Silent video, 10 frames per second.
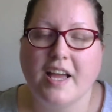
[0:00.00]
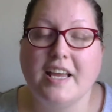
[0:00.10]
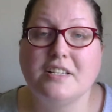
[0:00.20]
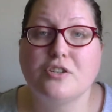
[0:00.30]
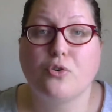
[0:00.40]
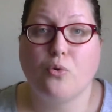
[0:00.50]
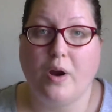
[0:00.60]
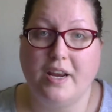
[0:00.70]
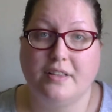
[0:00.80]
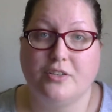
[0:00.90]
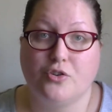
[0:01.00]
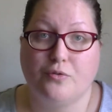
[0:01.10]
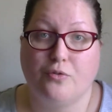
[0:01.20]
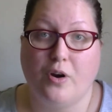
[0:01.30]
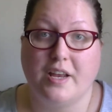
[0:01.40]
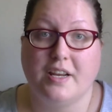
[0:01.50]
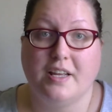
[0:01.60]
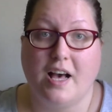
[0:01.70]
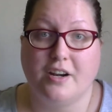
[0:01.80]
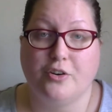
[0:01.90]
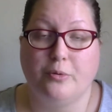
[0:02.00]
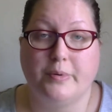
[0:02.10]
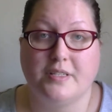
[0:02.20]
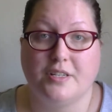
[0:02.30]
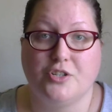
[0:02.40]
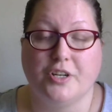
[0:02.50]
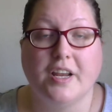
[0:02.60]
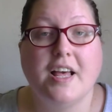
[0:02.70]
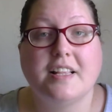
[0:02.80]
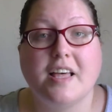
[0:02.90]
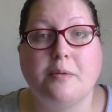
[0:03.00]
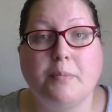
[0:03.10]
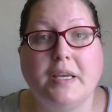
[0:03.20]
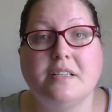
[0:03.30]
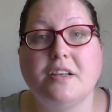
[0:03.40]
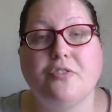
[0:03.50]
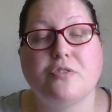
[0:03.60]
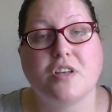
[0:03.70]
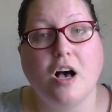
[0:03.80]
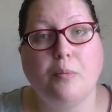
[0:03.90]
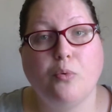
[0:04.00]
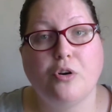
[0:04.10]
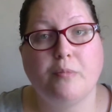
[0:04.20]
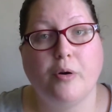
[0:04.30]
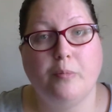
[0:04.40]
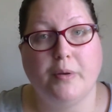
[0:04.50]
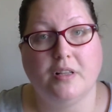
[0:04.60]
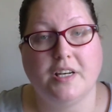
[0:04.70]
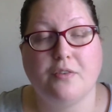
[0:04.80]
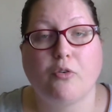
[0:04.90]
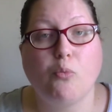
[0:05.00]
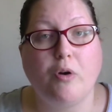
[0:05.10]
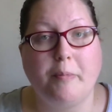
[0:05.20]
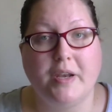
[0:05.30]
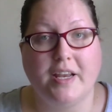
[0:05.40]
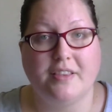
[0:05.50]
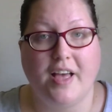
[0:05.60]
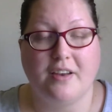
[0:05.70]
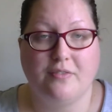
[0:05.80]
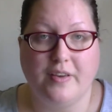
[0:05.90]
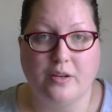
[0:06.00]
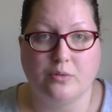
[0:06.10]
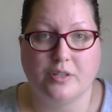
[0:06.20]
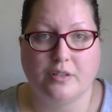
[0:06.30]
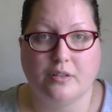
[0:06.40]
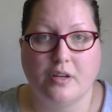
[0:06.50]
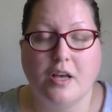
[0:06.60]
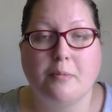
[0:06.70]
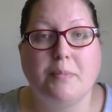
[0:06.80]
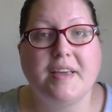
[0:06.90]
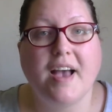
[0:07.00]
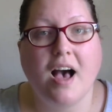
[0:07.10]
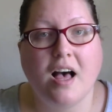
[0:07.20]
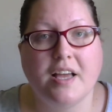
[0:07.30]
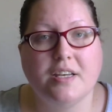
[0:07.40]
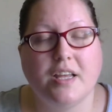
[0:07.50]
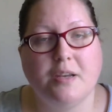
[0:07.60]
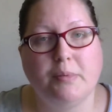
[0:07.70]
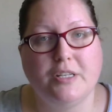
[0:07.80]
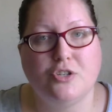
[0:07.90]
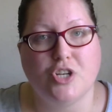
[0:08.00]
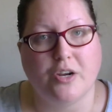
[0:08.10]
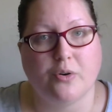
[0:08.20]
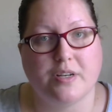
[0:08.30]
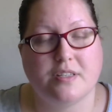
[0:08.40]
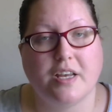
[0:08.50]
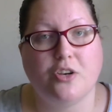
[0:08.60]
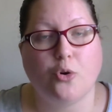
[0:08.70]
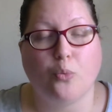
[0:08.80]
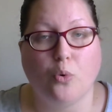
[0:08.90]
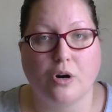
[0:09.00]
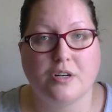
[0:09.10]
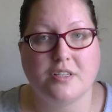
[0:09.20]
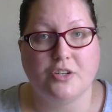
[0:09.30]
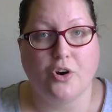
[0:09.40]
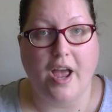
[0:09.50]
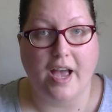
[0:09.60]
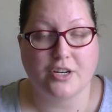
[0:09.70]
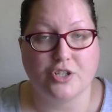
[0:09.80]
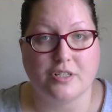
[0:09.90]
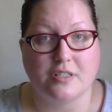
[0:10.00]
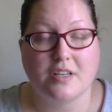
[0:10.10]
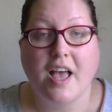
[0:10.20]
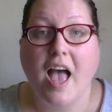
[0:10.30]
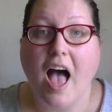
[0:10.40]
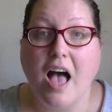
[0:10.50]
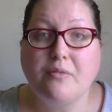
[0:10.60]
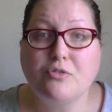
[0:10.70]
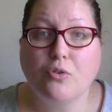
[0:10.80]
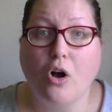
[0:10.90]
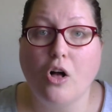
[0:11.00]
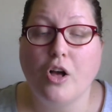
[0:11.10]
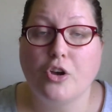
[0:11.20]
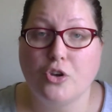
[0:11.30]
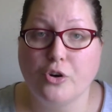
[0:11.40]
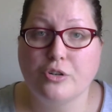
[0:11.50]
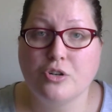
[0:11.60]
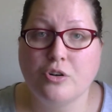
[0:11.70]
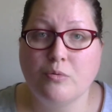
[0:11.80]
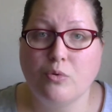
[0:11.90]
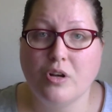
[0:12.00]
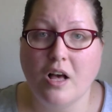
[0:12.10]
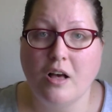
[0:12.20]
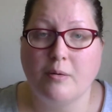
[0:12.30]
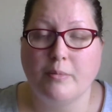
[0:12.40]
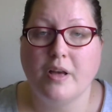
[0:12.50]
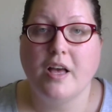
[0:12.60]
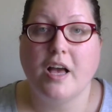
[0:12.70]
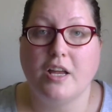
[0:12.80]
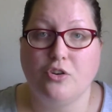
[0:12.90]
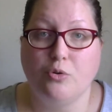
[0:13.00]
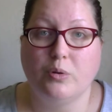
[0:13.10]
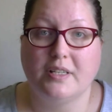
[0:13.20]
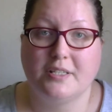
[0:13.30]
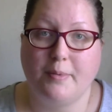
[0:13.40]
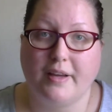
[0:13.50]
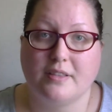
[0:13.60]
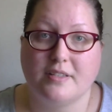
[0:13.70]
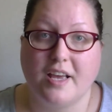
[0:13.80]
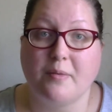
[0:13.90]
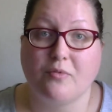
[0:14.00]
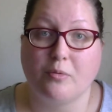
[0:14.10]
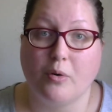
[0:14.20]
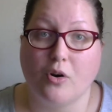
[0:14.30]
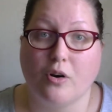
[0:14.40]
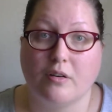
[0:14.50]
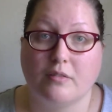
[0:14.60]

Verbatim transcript: It's great that your friend got a new position. That means that there's upward mobility for women in that field. Be kind and be generous in your words and your actions. After all, your turn will come, and you will expect the same from her.